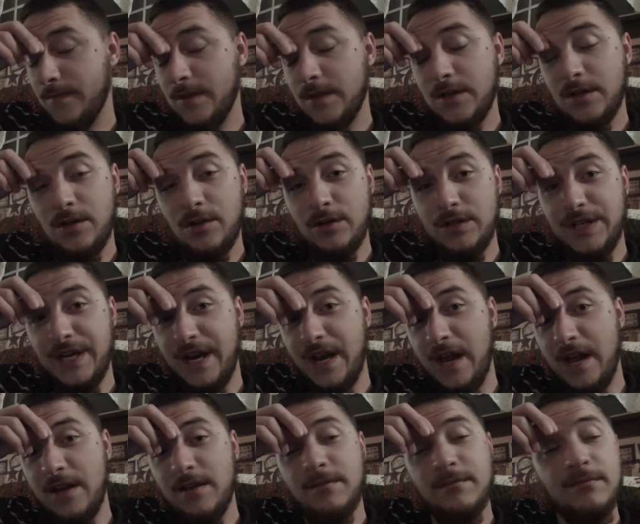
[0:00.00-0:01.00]
It's Tuesday
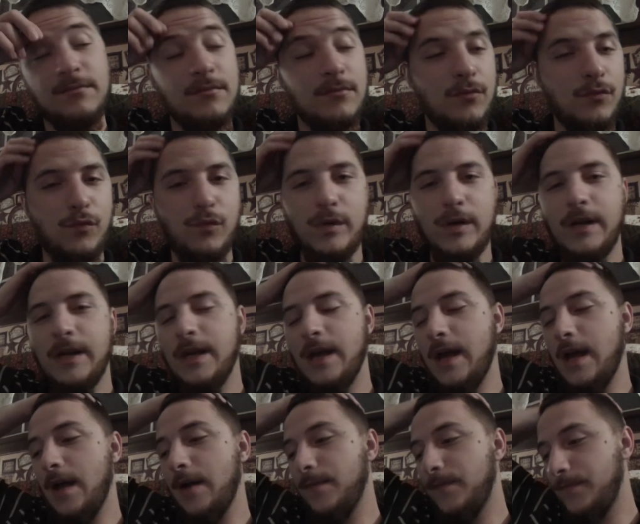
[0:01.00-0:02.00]
night. We
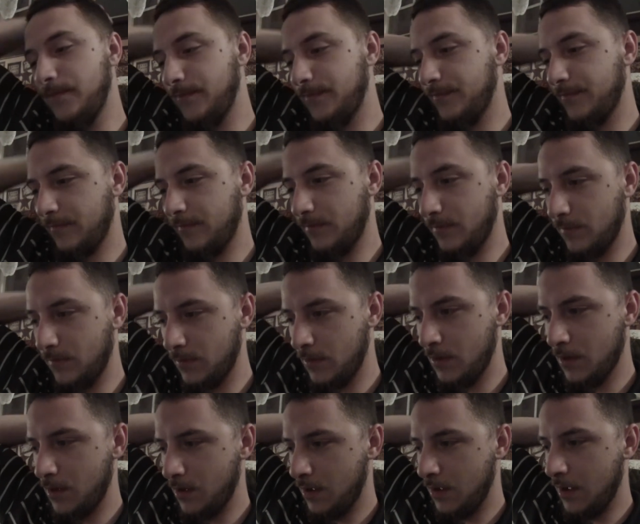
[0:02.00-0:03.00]
uh,
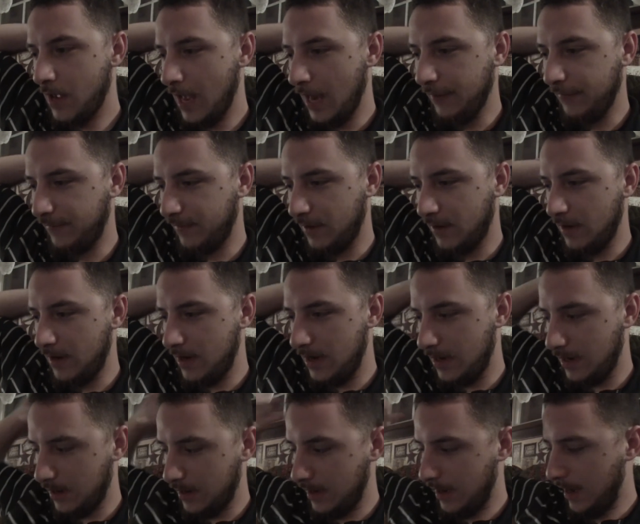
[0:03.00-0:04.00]
had a fun day
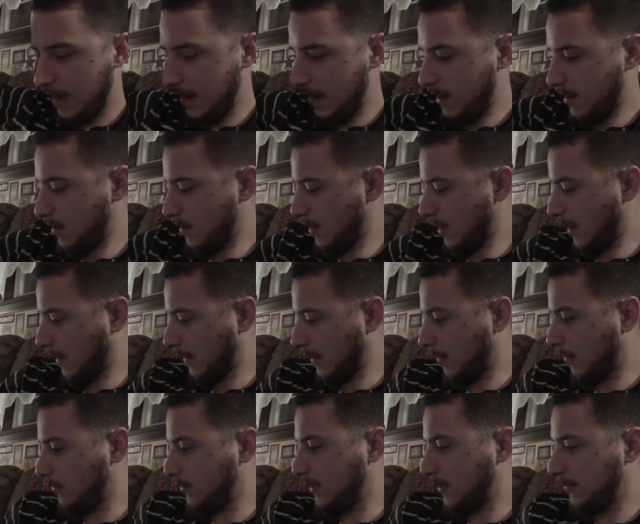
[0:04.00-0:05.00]
today, hanging
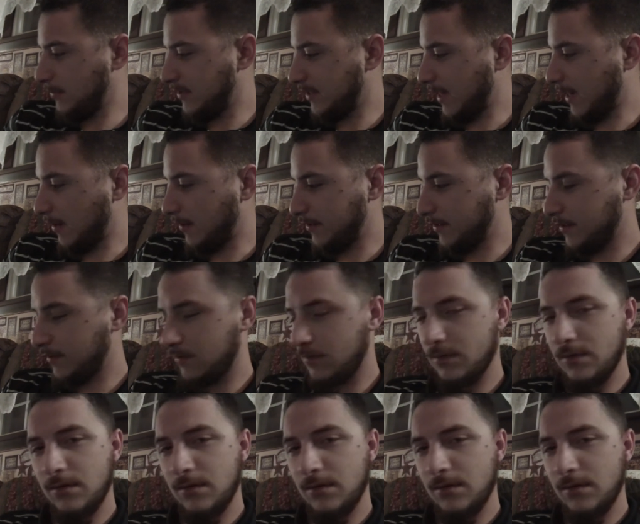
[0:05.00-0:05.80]
out at Deba's house,